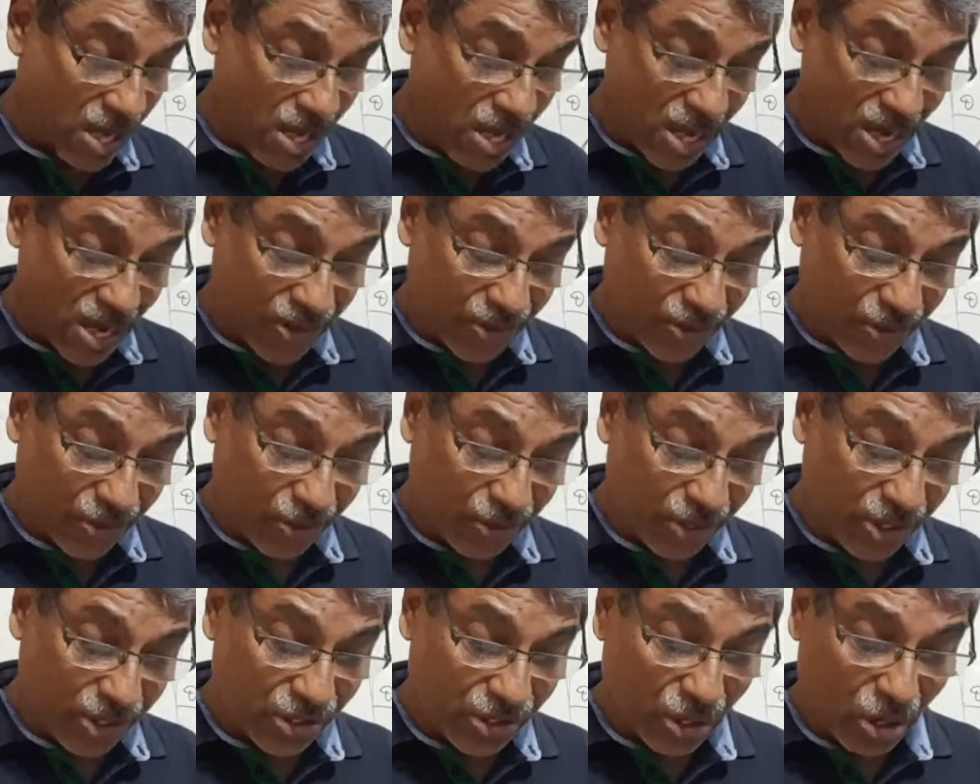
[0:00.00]
So
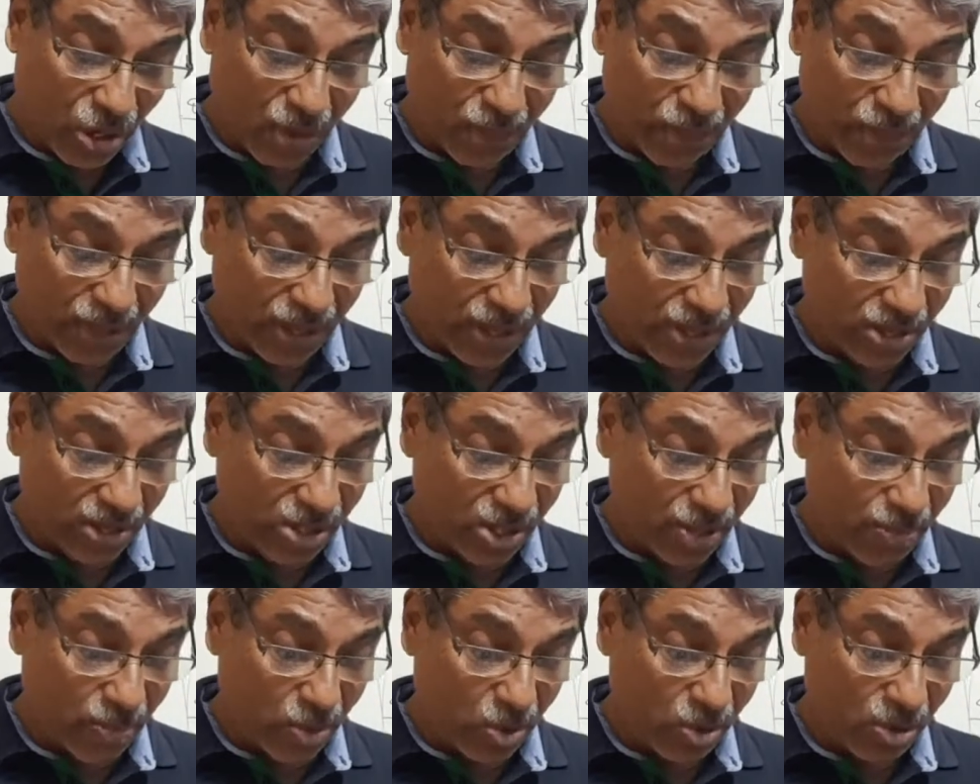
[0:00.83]
this topic is
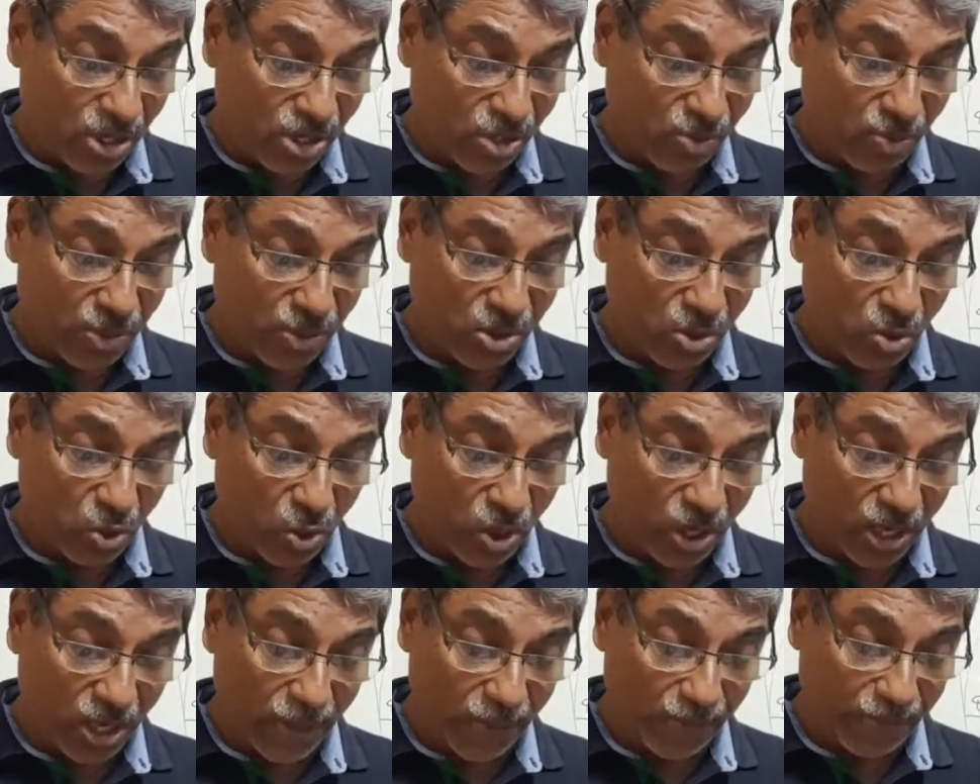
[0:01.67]
about this much
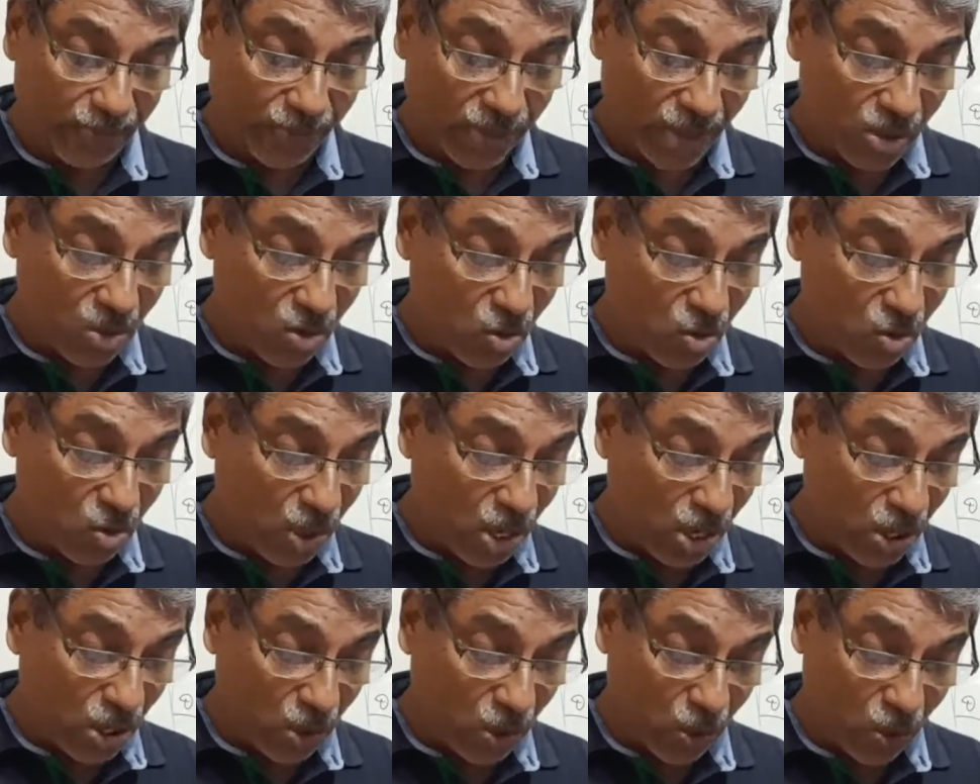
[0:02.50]
only.
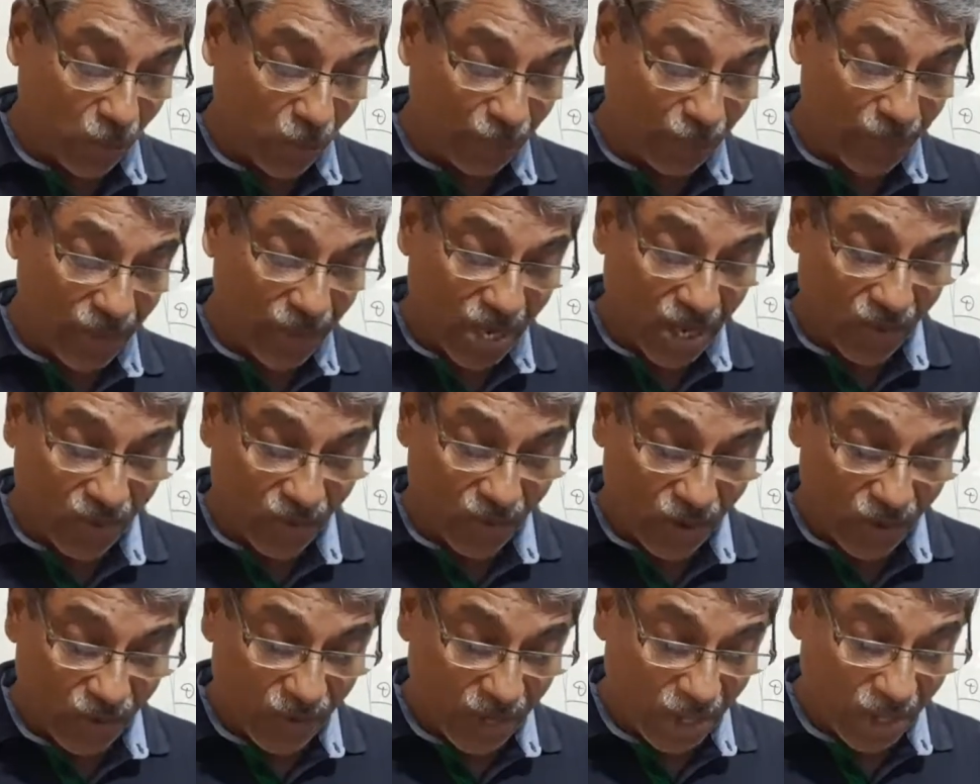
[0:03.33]
Tomorrow we
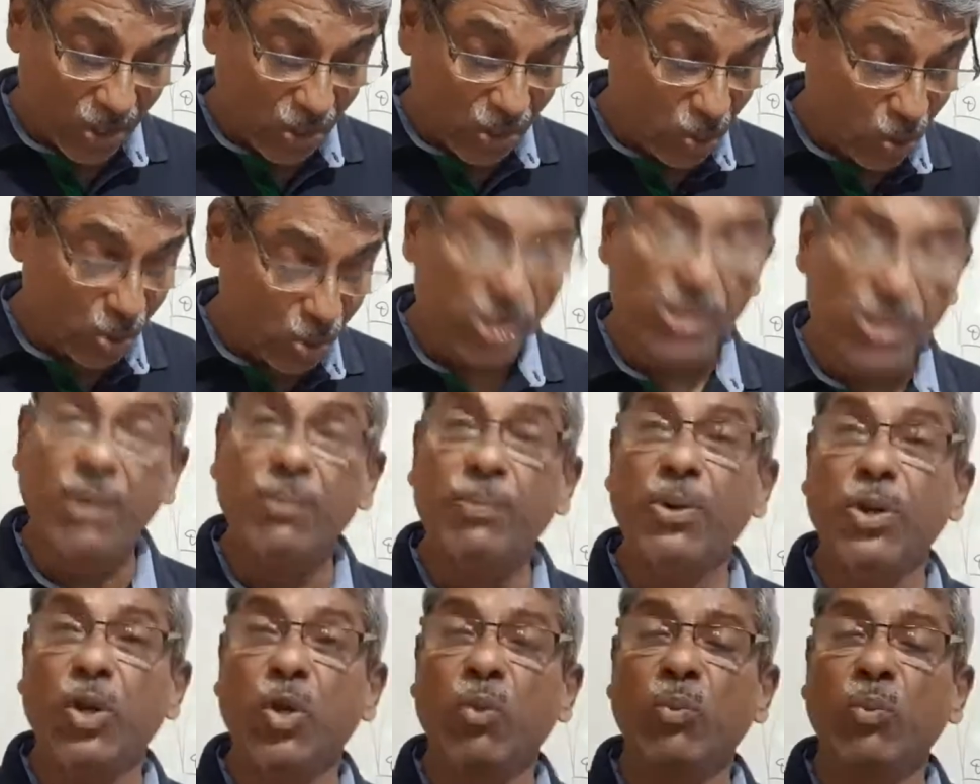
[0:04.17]
will do some
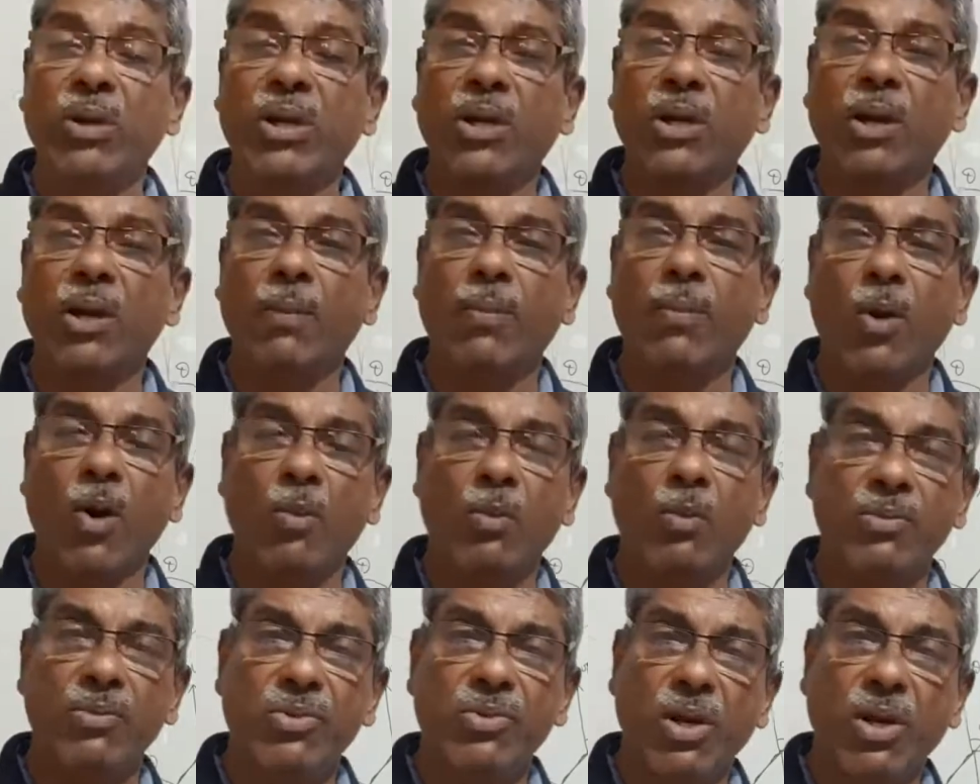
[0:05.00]
numerical
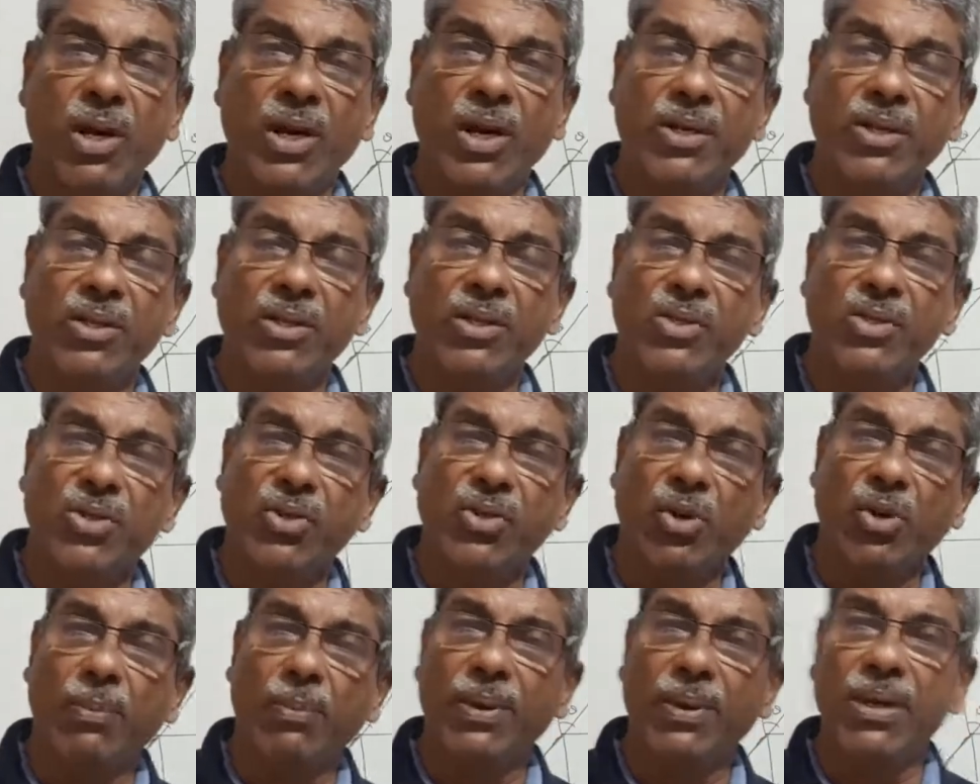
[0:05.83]
problems related to this
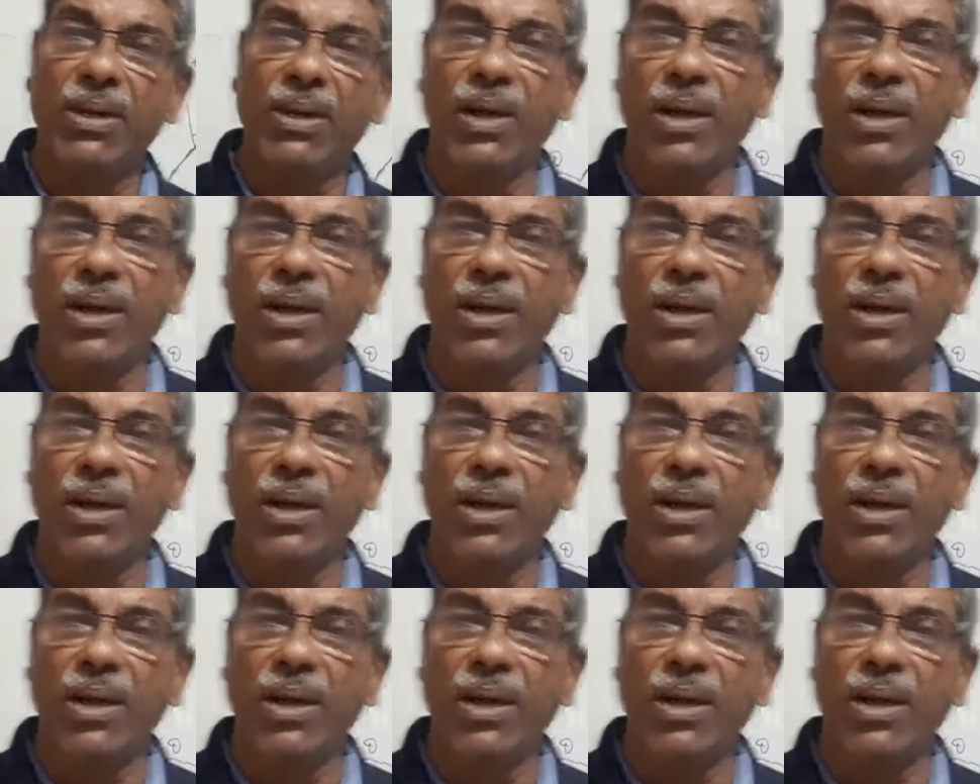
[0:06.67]
topic.